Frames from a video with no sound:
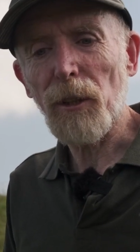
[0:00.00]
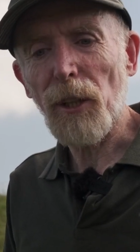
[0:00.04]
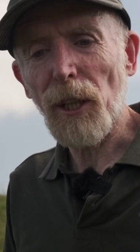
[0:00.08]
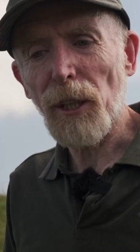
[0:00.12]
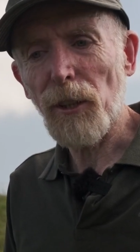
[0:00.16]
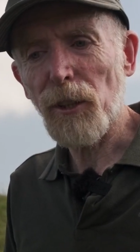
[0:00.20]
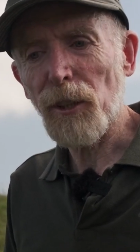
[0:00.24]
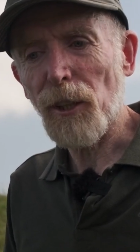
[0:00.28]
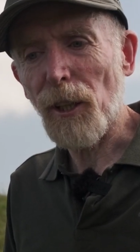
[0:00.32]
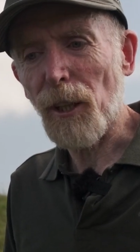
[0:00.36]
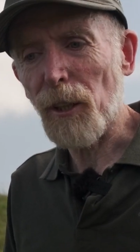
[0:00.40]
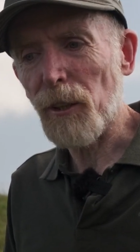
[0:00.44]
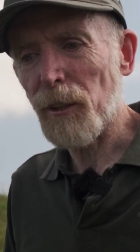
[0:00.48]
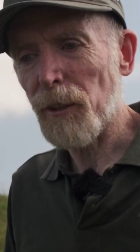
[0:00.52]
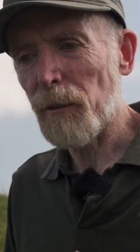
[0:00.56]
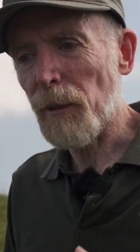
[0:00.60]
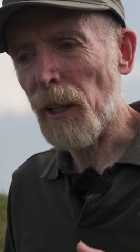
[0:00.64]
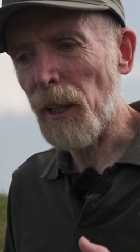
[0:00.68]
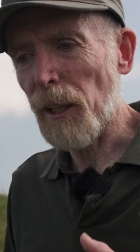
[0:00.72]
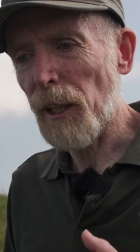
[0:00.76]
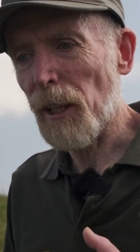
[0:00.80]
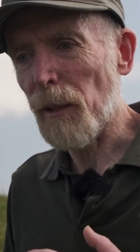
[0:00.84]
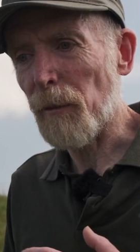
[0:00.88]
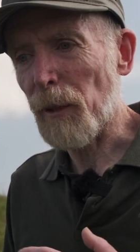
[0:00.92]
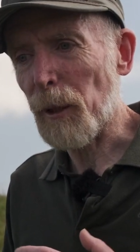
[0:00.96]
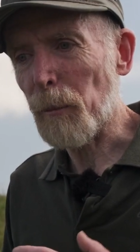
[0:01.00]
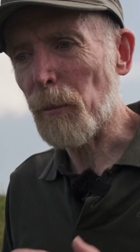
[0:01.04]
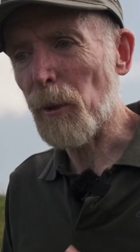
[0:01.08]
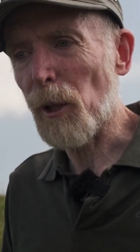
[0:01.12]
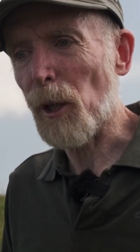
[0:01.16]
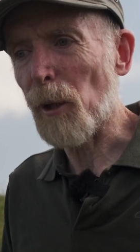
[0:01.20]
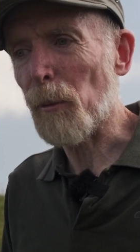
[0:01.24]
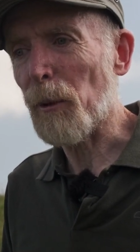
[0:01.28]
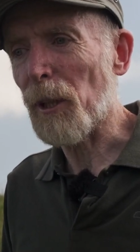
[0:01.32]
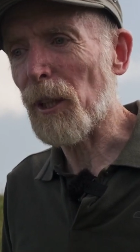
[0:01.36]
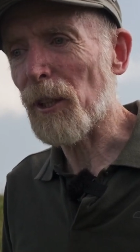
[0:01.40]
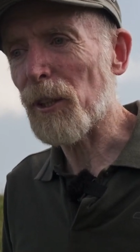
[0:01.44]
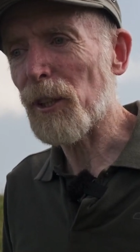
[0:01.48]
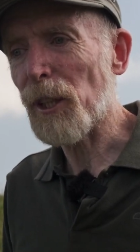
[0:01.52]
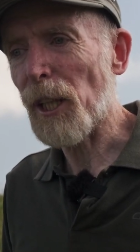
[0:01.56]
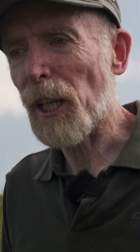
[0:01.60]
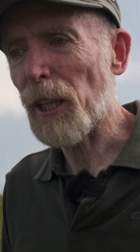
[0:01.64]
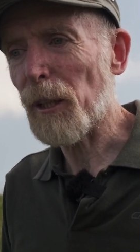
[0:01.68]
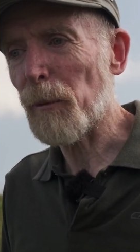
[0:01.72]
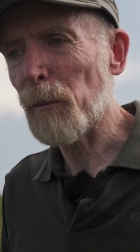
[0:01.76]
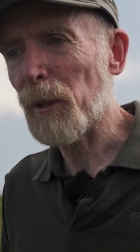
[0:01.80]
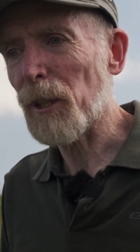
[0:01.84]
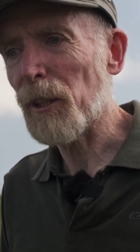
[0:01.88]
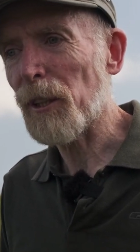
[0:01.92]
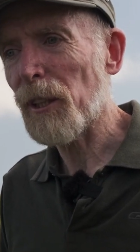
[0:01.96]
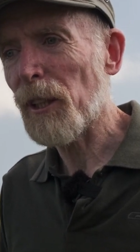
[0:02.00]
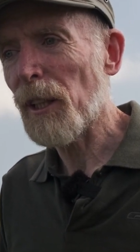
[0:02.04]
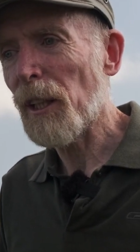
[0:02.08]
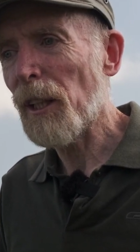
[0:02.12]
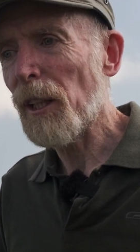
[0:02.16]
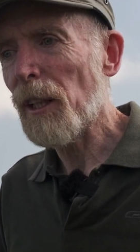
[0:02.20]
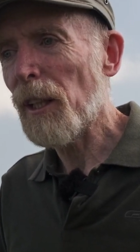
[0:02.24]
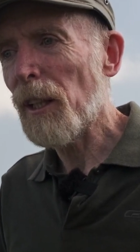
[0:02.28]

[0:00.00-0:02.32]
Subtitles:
they start having permanent settlement,